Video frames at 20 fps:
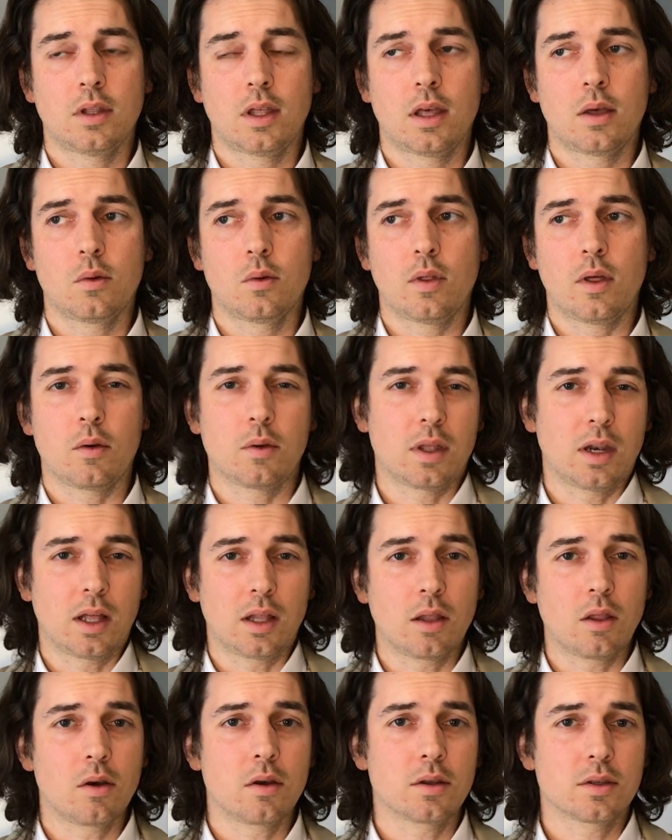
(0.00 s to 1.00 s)
without getting
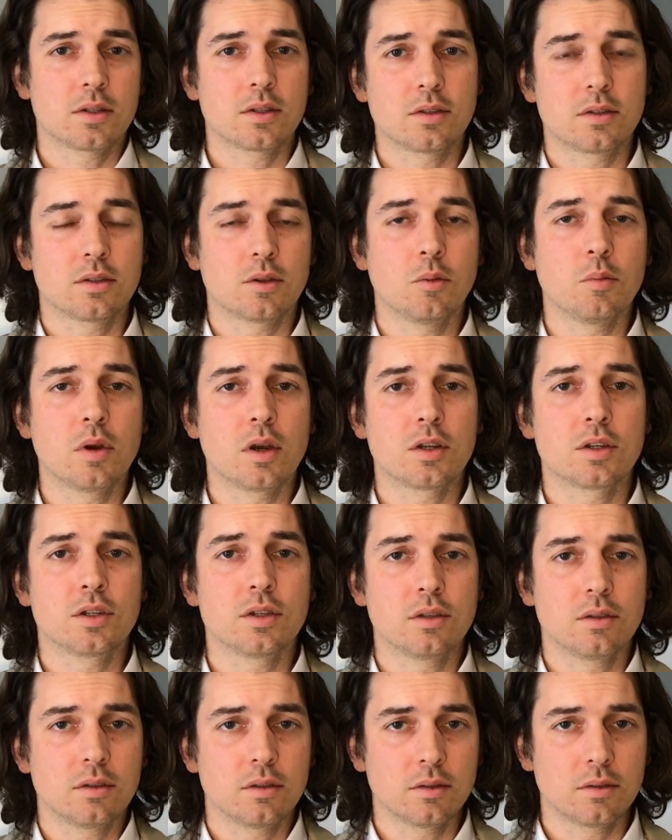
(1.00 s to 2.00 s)
lost so much
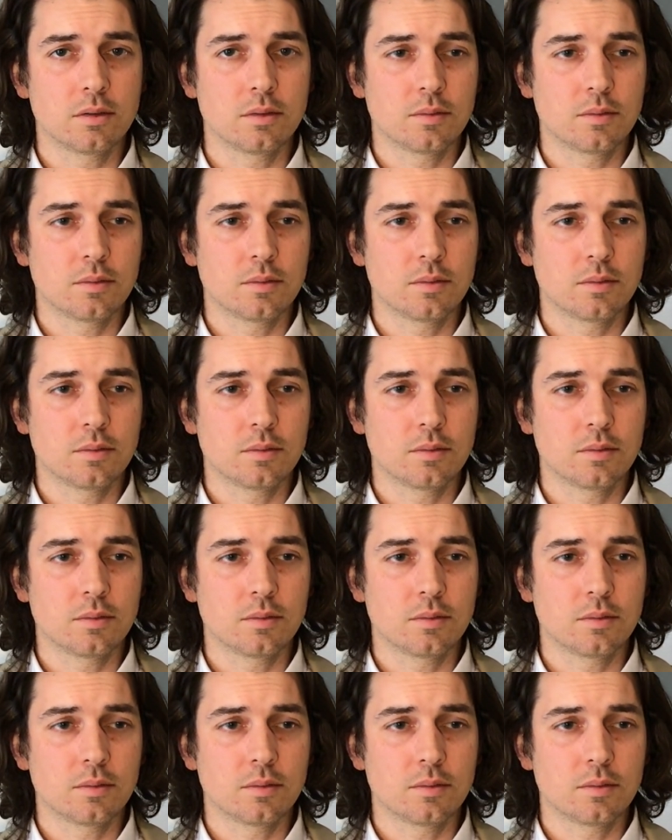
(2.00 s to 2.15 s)
in the